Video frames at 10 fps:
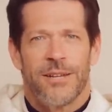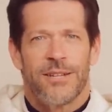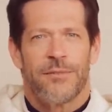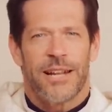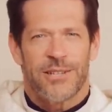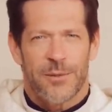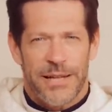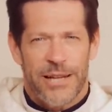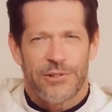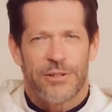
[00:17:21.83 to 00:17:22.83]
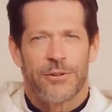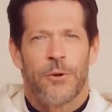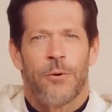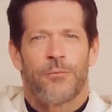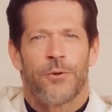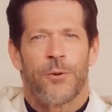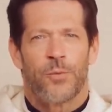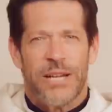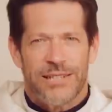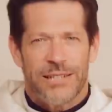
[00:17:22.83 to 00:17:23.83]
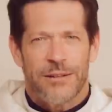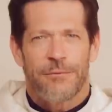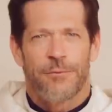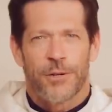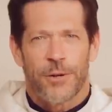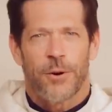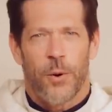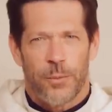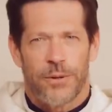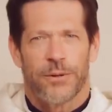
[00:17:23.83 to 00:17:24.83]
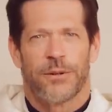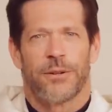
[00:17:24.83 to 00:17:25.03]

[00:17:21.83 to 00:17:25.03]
to give an explanation for the reason for your hope.